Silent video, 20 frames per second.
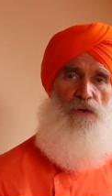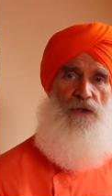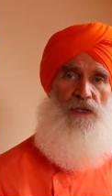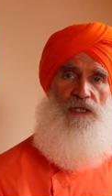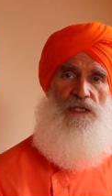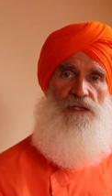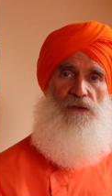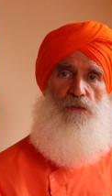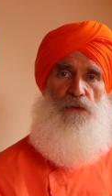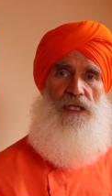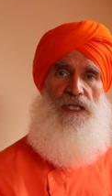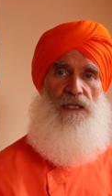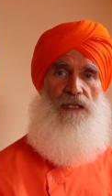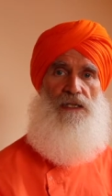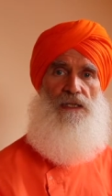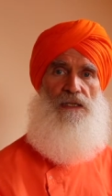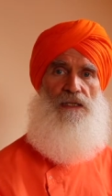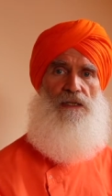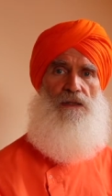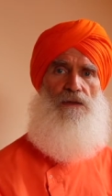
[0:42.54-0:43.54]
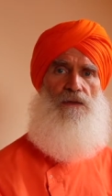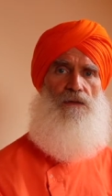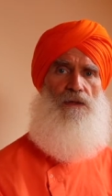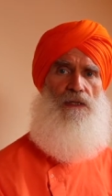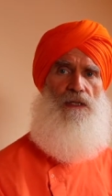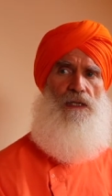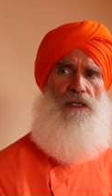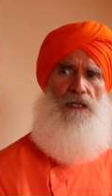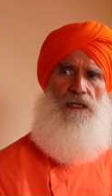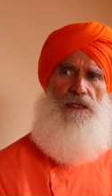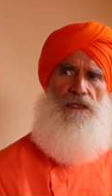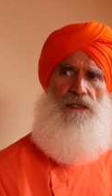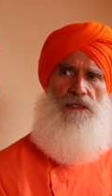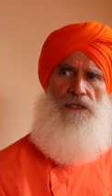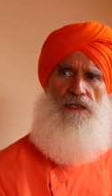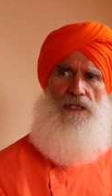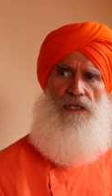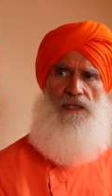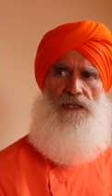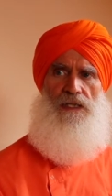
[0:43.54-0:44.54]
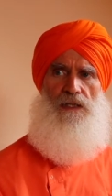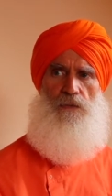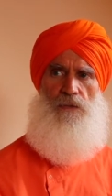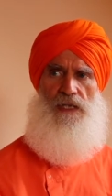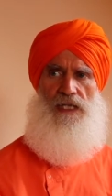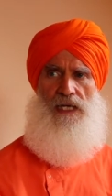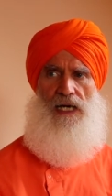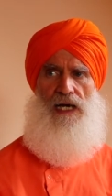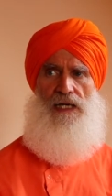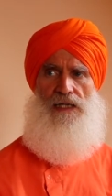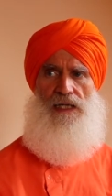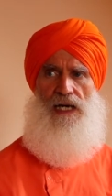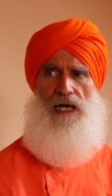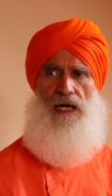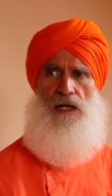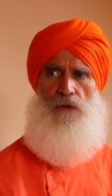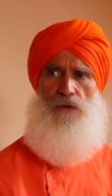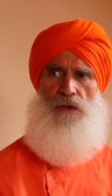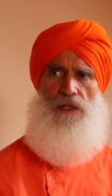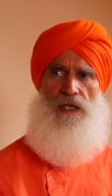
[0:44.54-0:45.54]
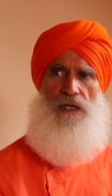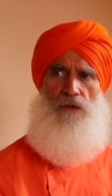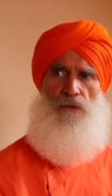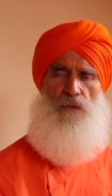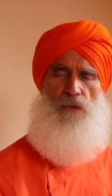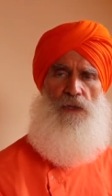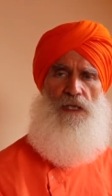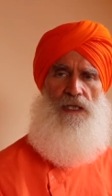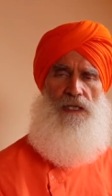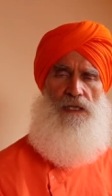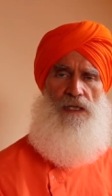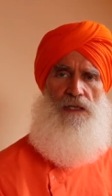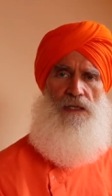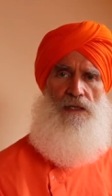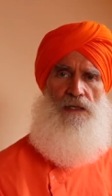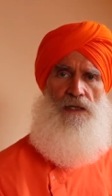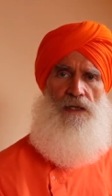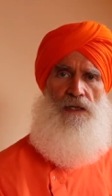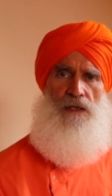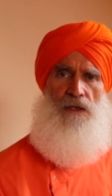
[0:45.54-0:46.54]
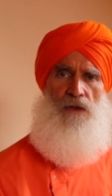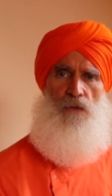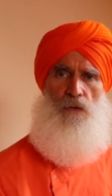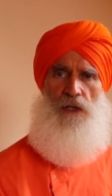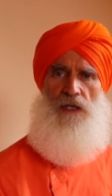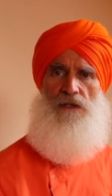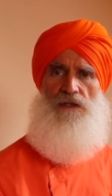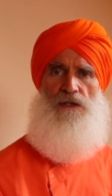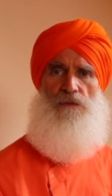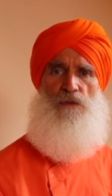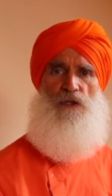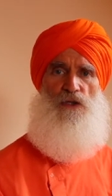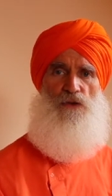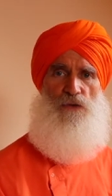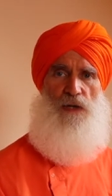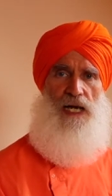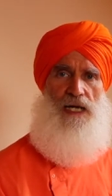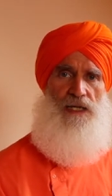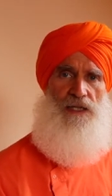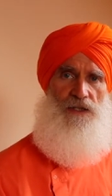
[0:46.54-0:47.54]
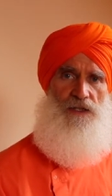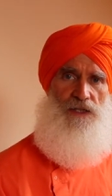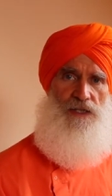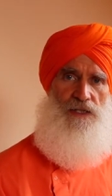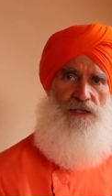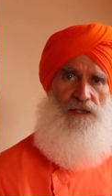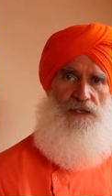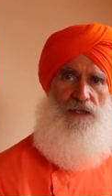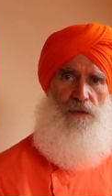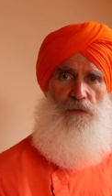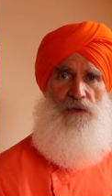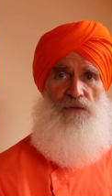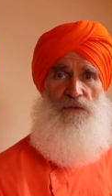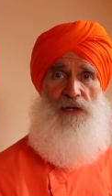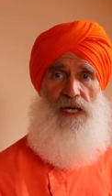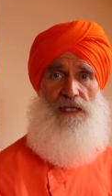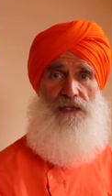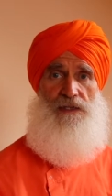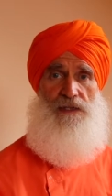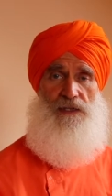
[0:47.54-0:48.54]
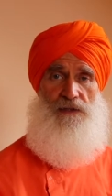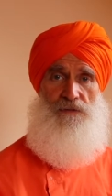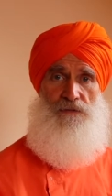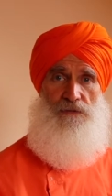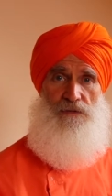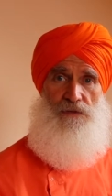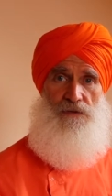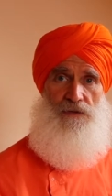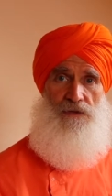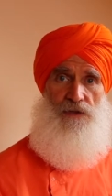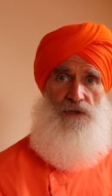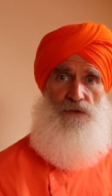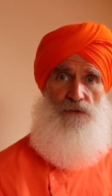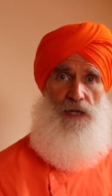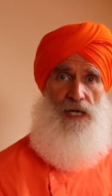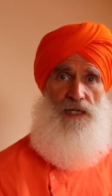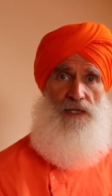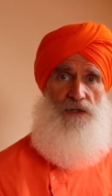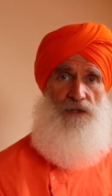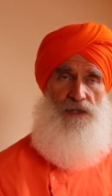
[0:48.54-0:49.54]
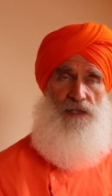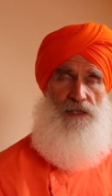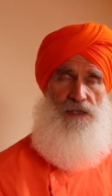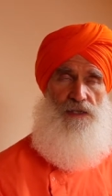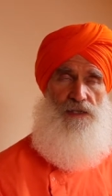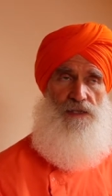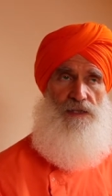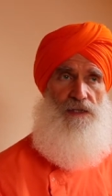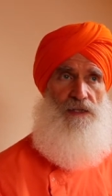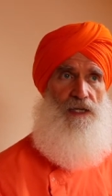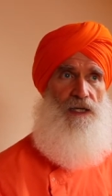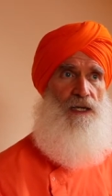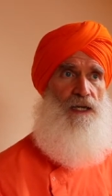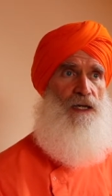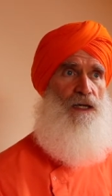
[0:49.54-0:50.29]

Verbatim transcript: for this week is dealing with that. How can we, what are some strategies, some effective strategies